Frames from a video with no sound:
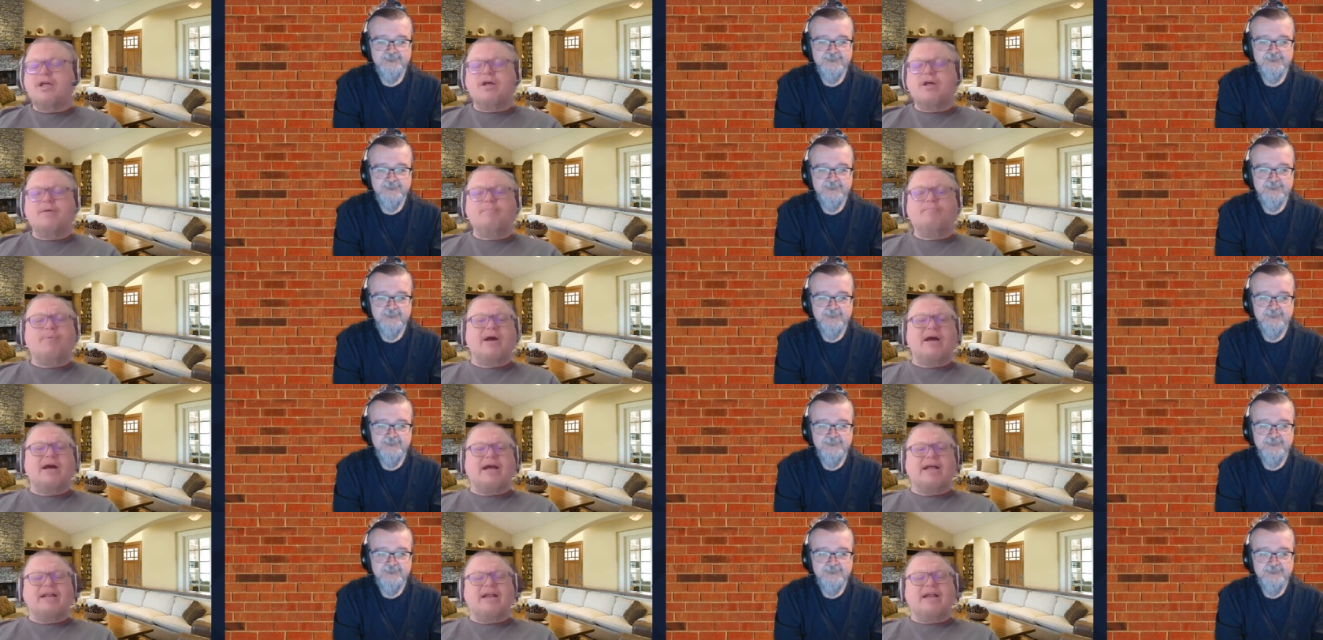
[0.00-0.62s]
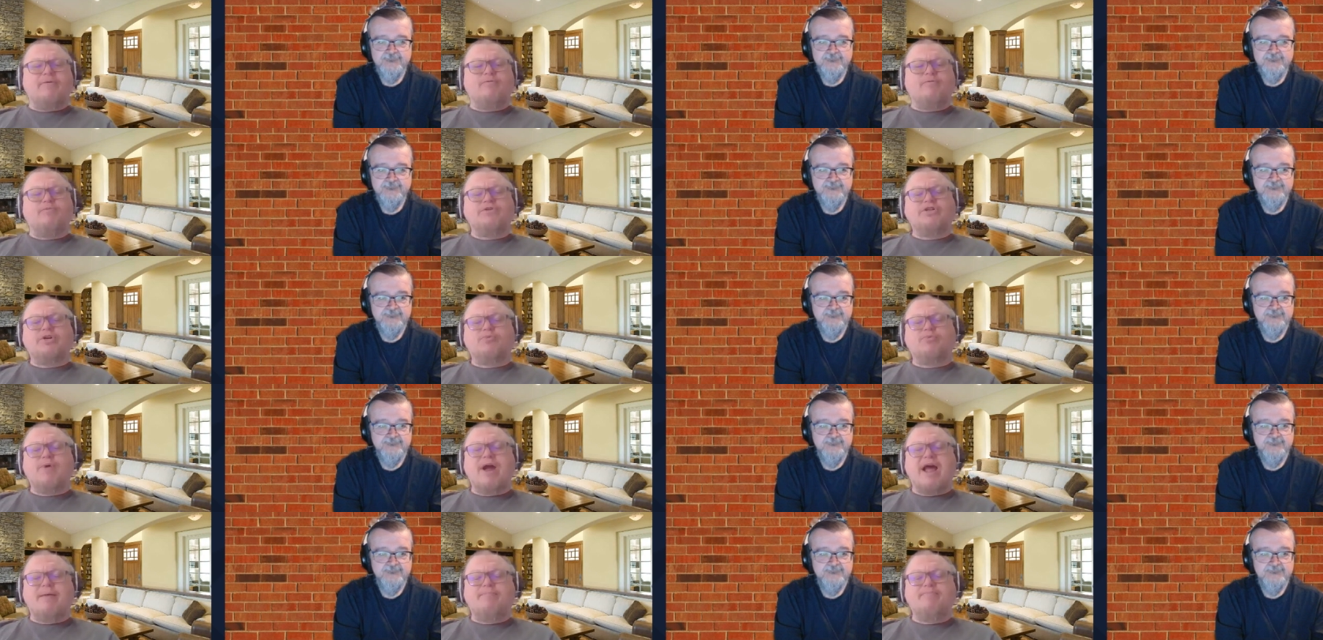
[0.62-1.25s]
Speaker 1: But to
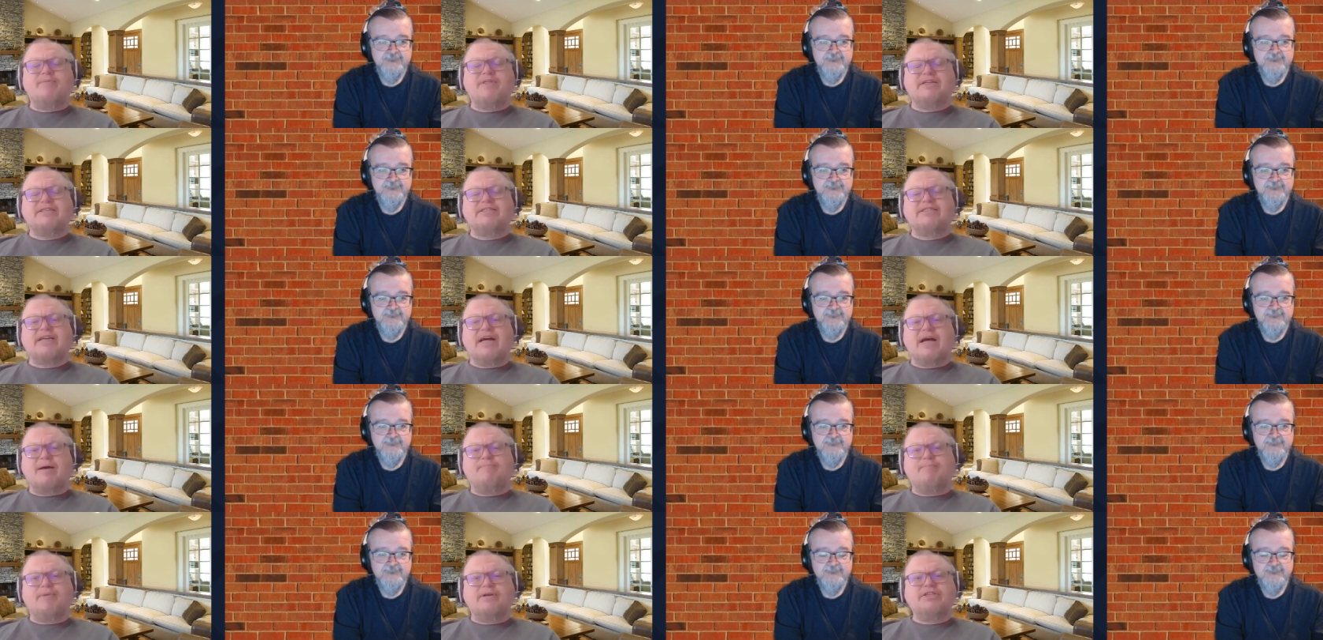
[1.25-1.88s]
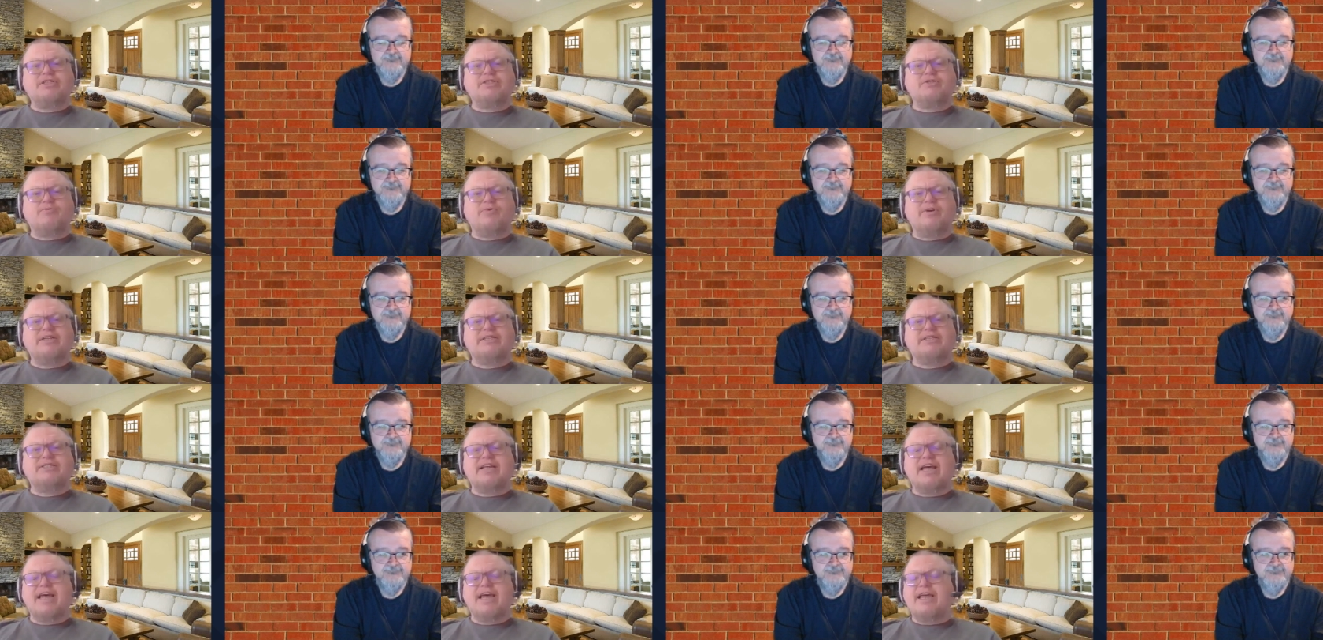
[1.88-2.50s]
wrap this up, I just want to
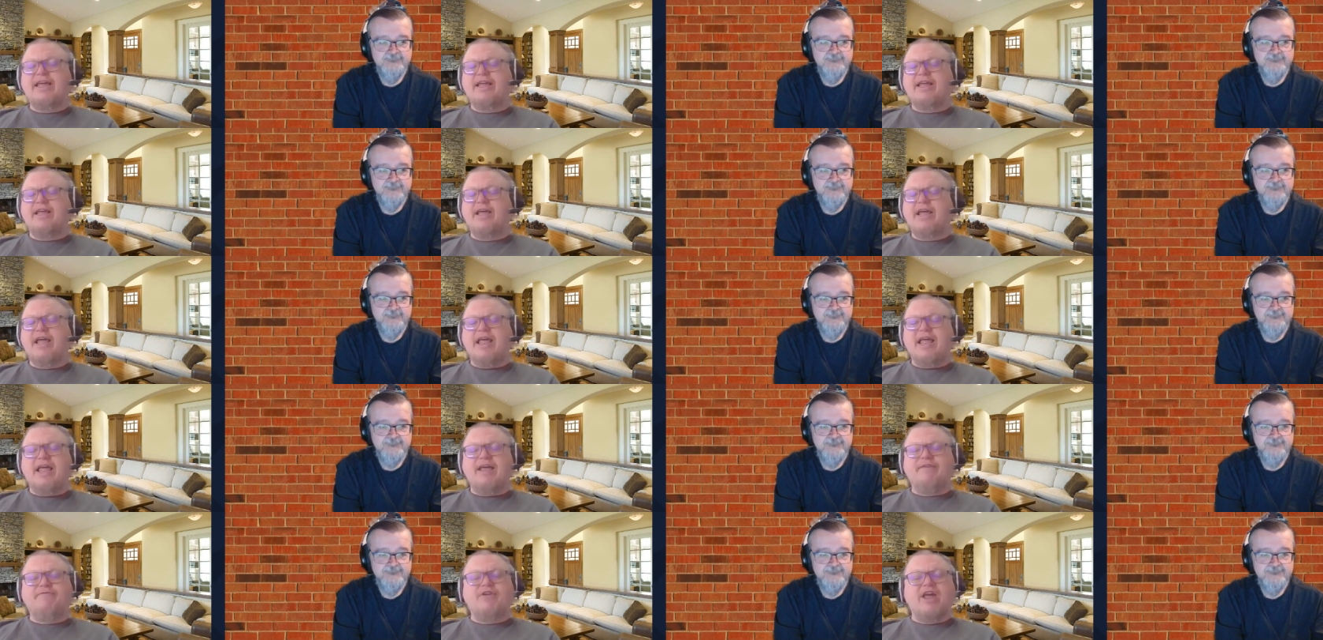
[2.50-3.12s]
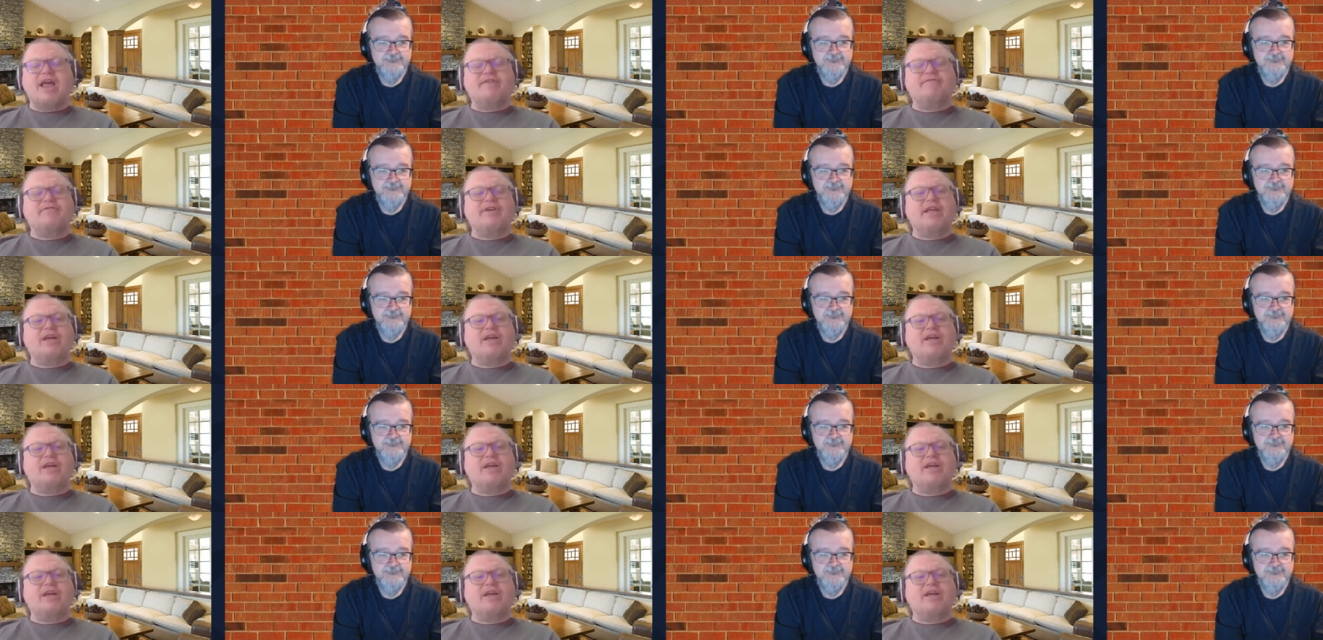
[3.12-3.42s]
say if you have any